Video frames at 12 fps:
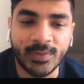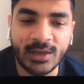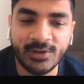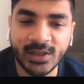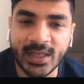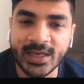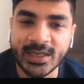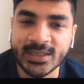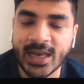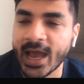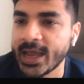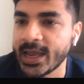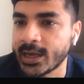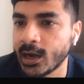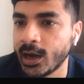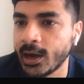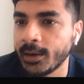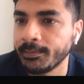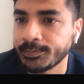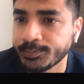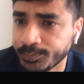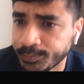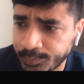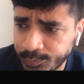Even things like,
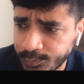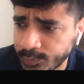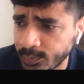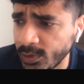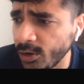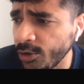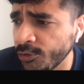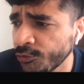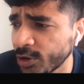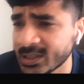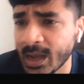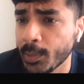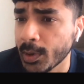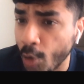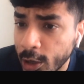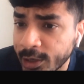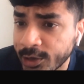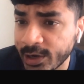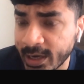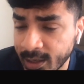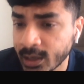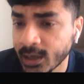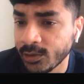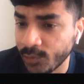for example, monitoring.
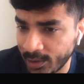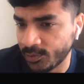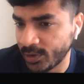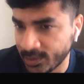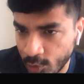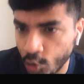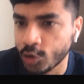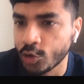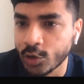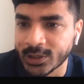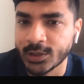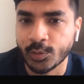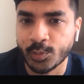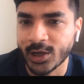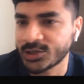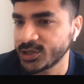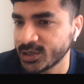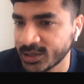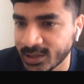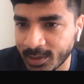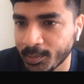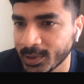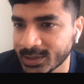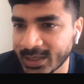When the code goes into production,
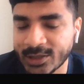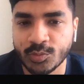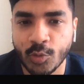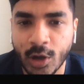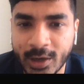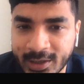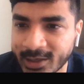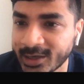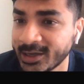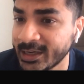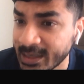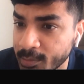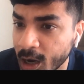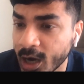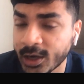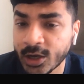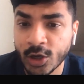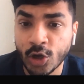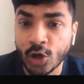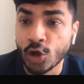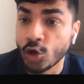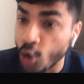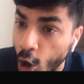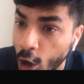the person has to monitor, debug,
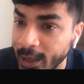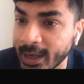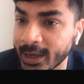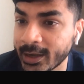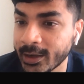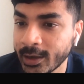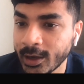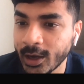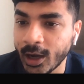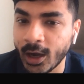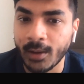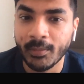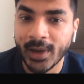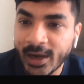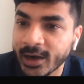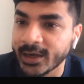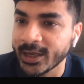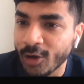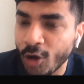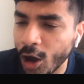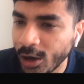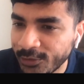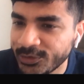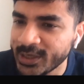logging, alerting.
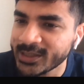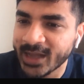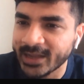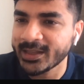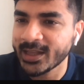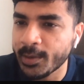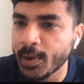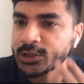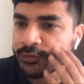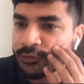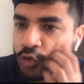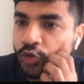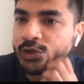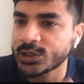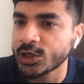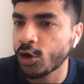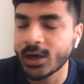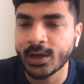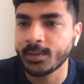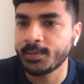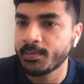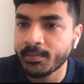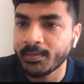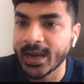All of these, I think there are a bunch of tools which are
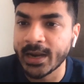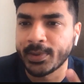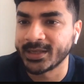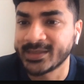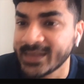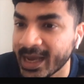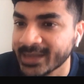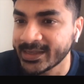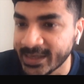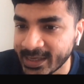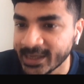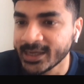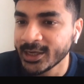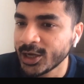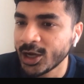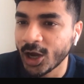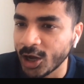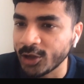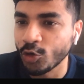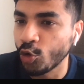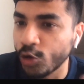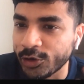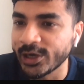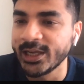already in place. CI/CD, the
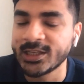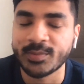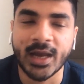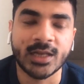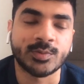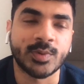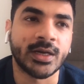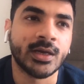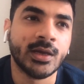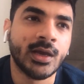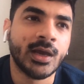whole release management,